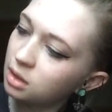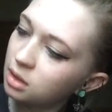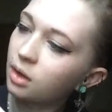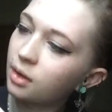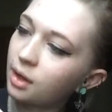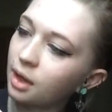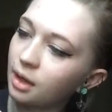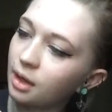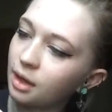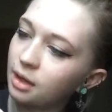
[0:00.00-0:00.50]

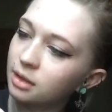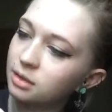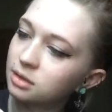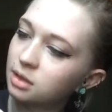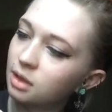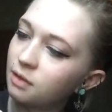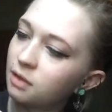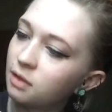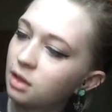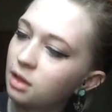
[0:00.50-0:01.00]
Okay, yeah, it's
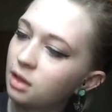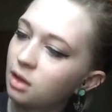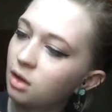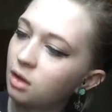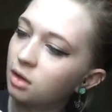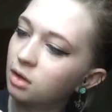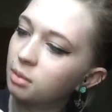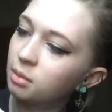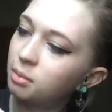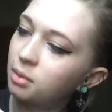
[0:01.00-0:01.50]
definitely
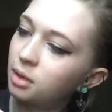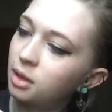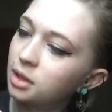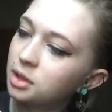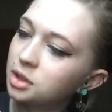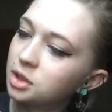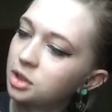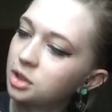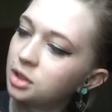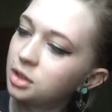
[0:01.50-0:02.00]
on the
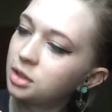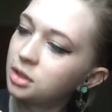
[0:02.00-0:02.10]
brush.